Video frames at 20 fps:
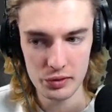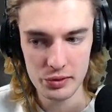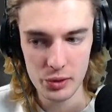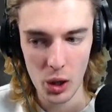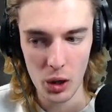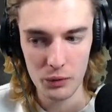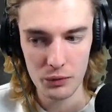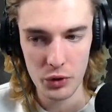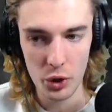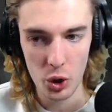
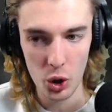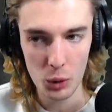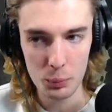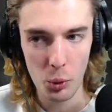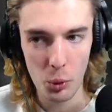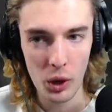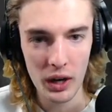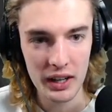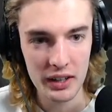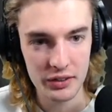So if the whole
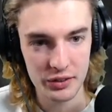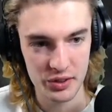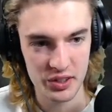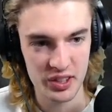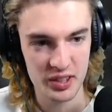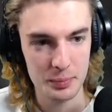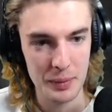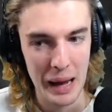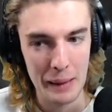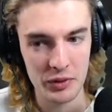point is to
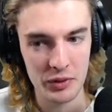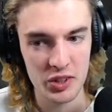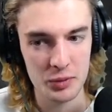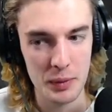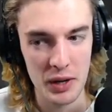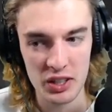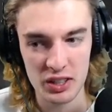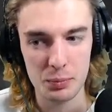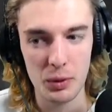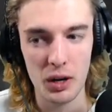spam the
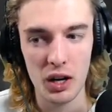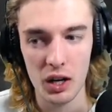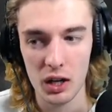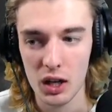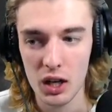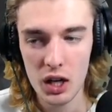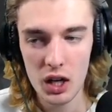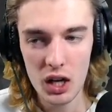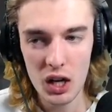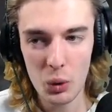spacebar,
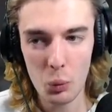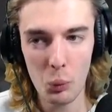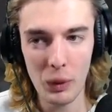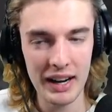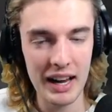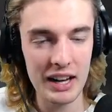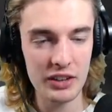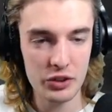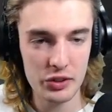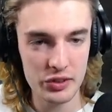why
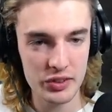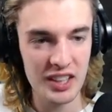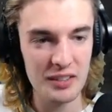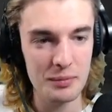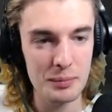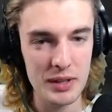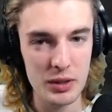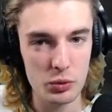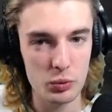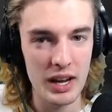not just give
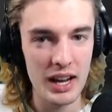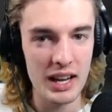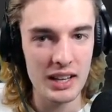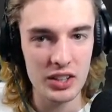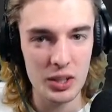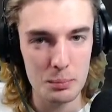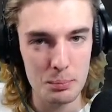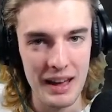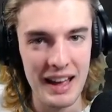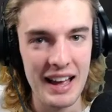me
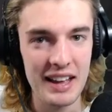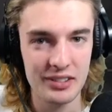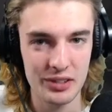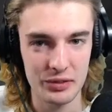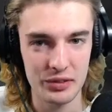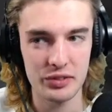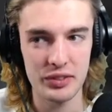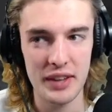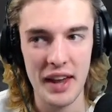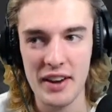random passive
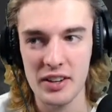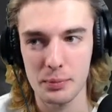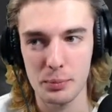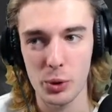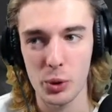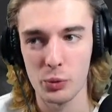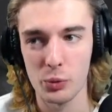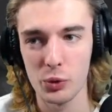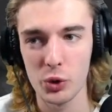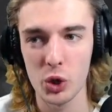stats
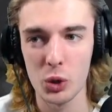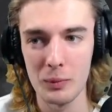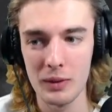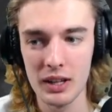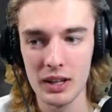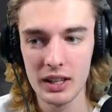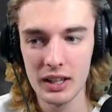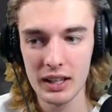per room